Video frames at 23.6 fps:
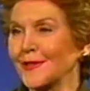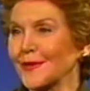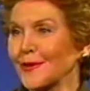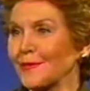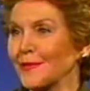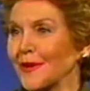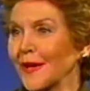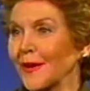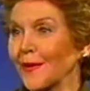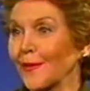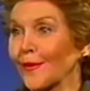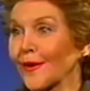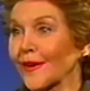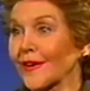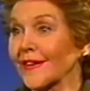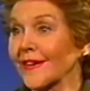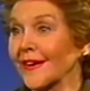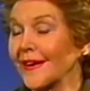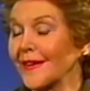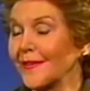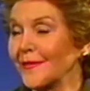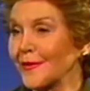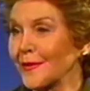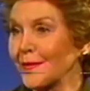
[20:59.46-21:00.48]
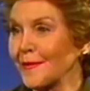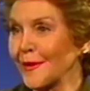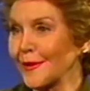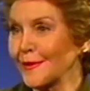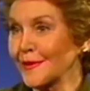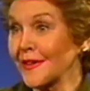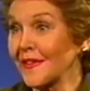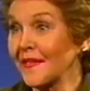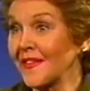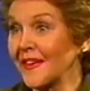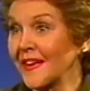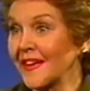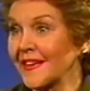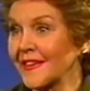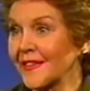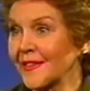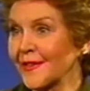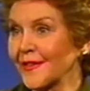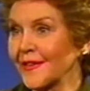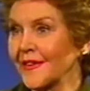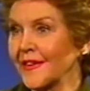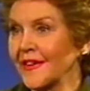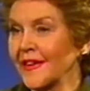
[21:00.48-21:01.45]
are being worked on from those on the
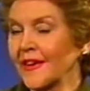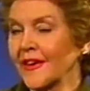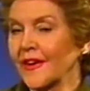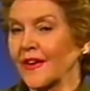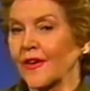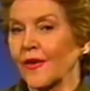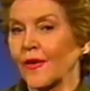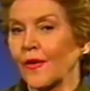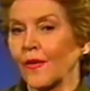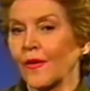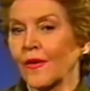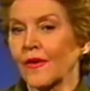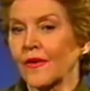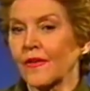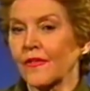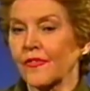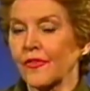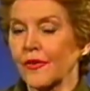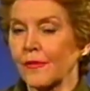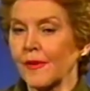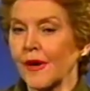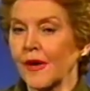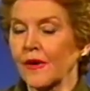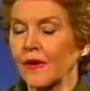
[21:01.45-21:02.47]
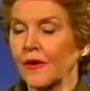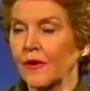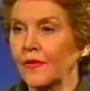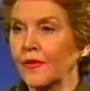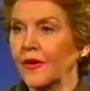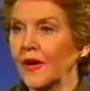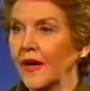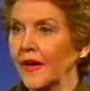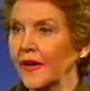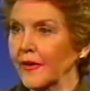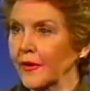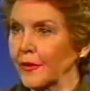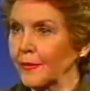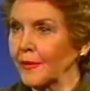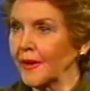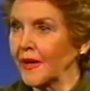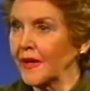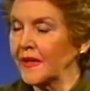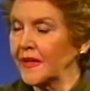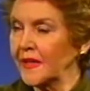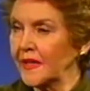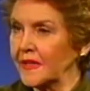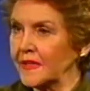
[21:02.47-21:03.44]
inner or from our own higher
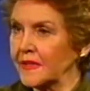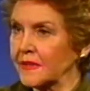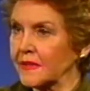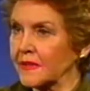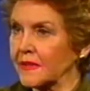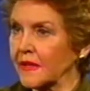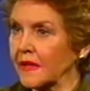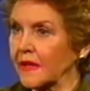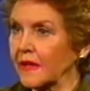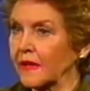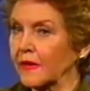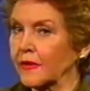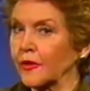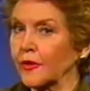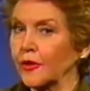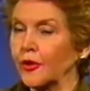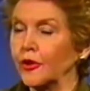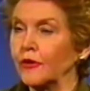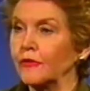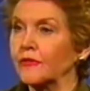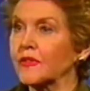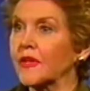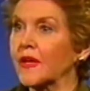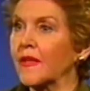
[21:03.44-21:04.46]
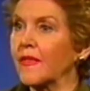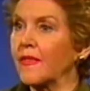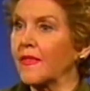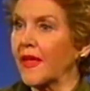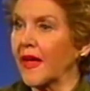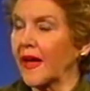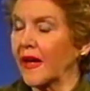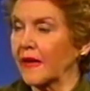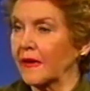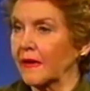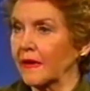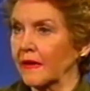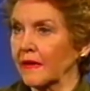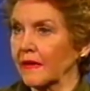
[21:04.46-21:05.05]
bodies using that